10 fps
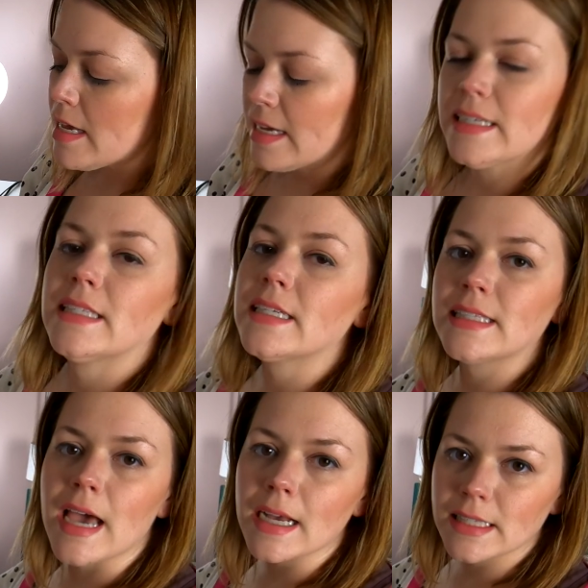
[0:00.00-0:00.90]
It's the
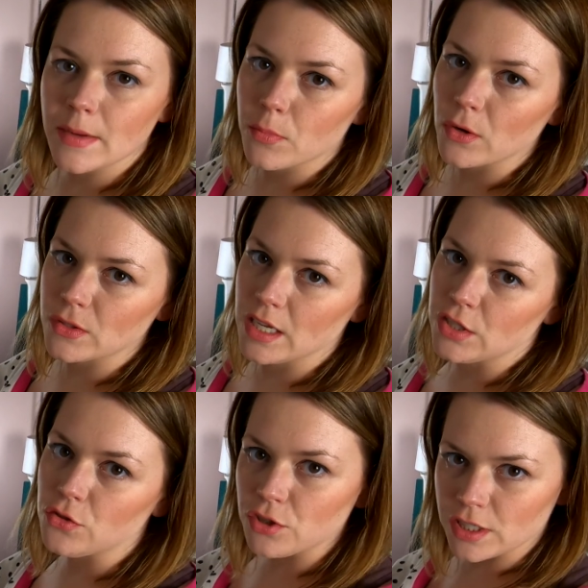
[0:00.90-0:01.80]
exact same
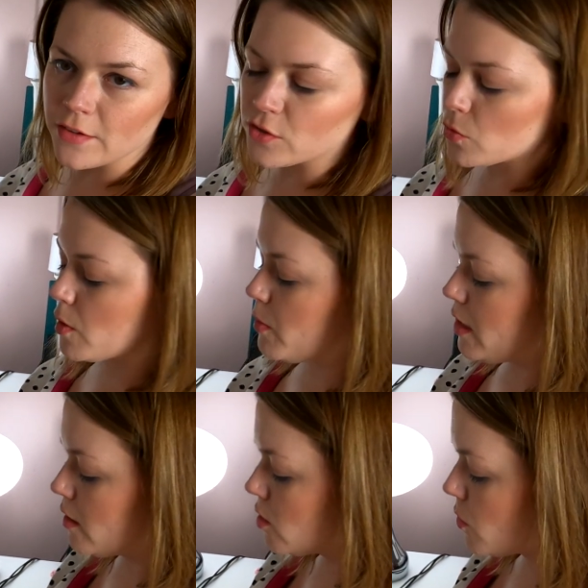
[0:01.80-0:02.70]
process, you just have to
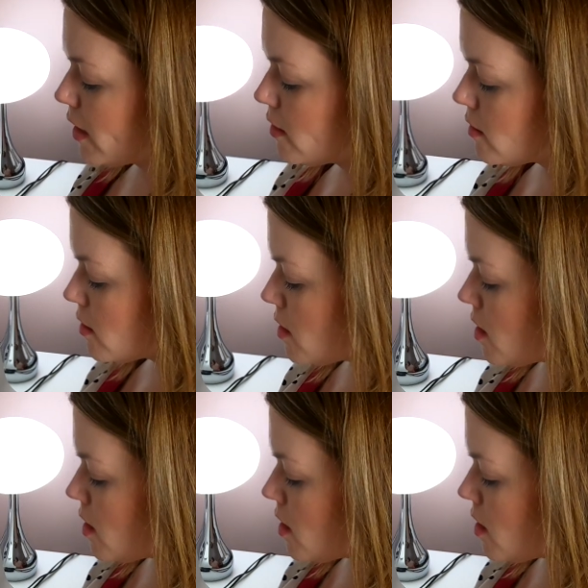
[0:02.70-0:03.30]
repeat it twice.